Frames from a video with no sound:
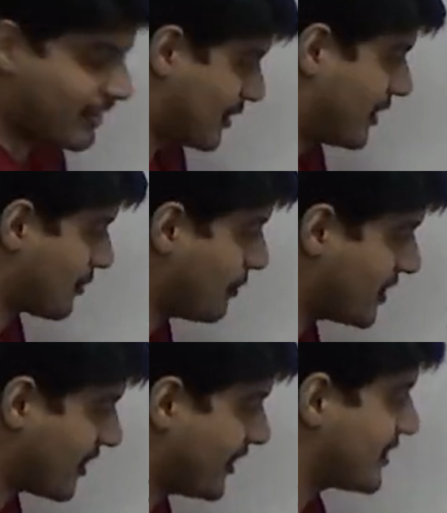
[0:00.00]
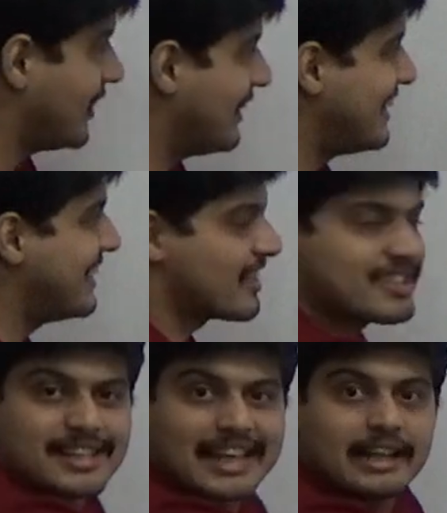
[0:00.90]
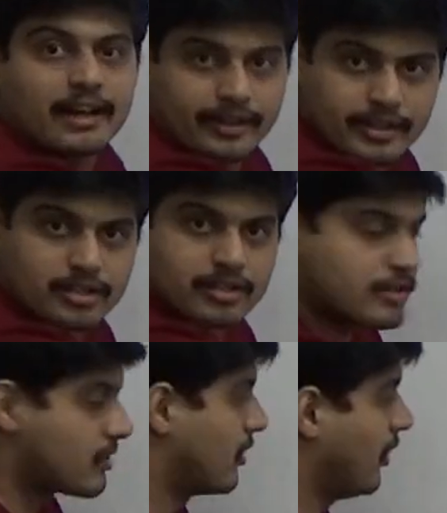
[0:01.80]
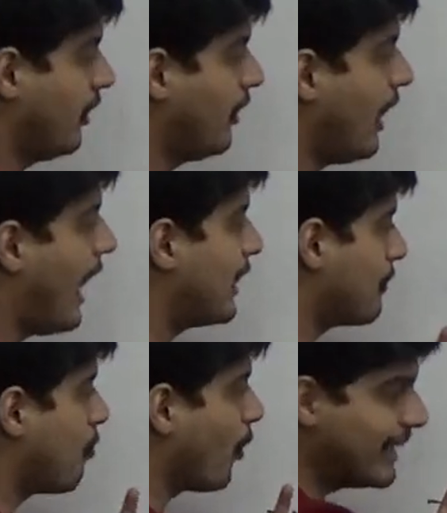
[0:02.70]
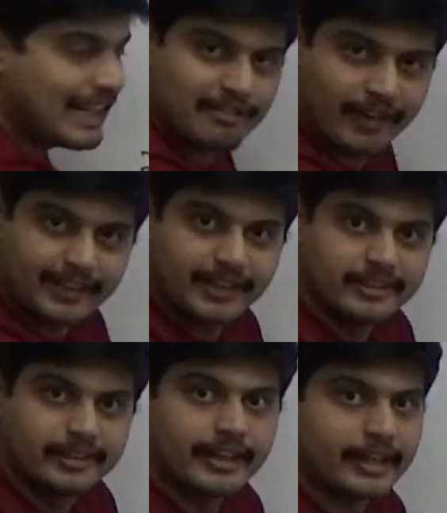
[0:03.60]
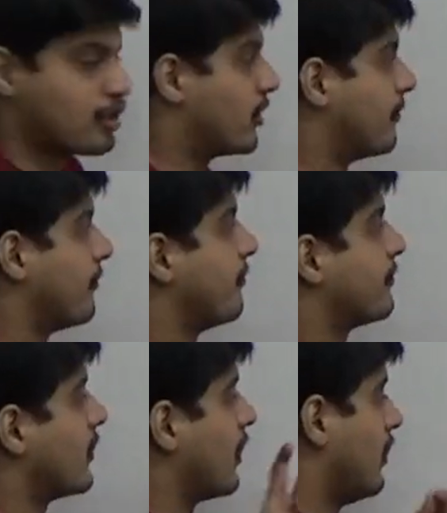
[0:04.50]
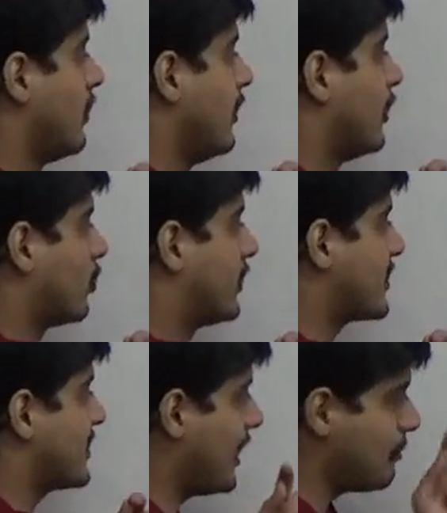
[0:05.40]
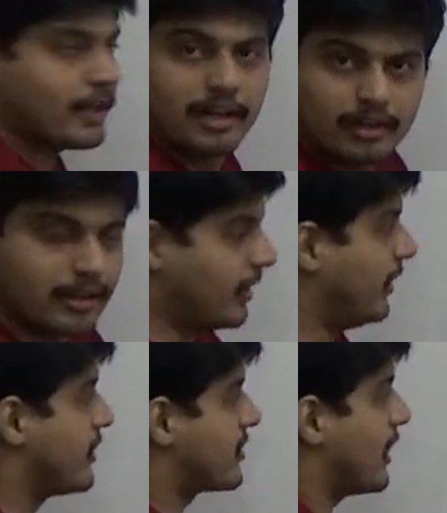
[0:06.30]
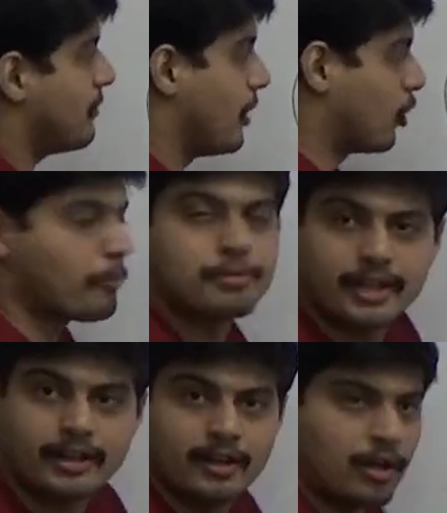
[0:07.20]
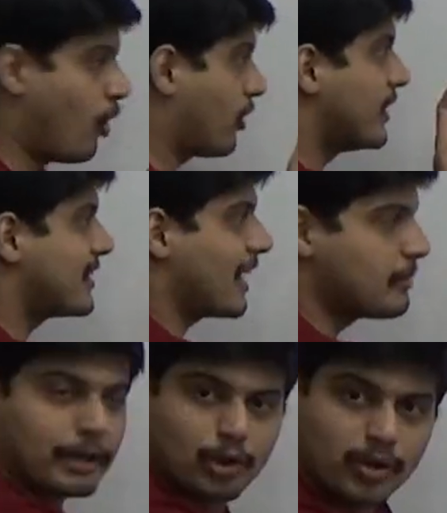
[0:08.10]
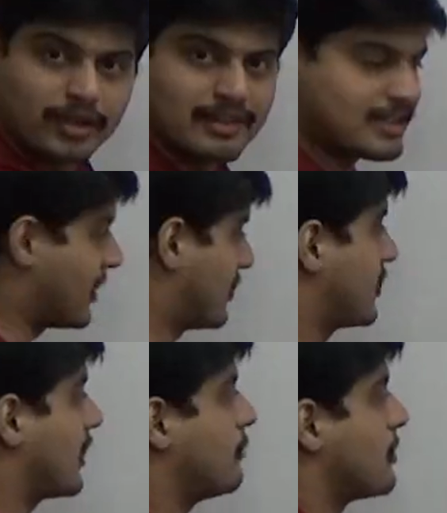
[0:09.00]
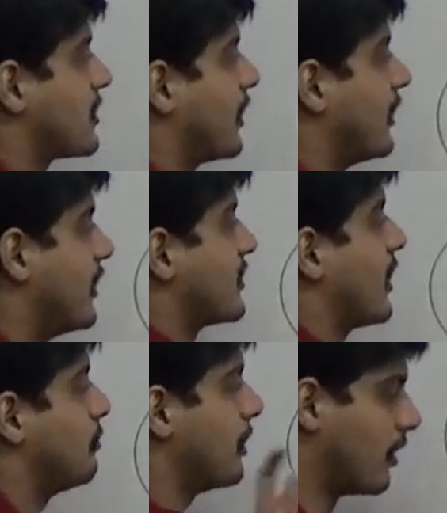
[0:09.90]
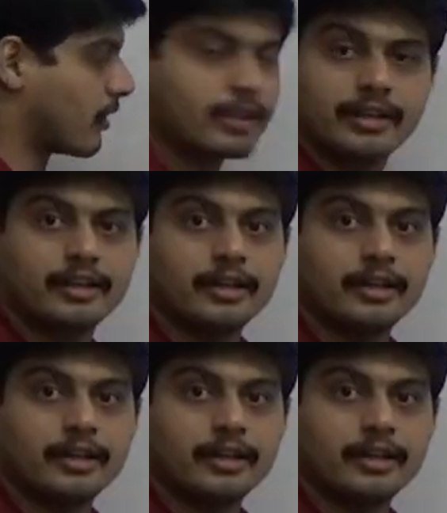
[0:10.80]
This means it is a linear scalar distance and a pointing vector in the direction. Now this can be Earth and this can be an object, or these can be two equal sides. This can be Sun and this can be Earth.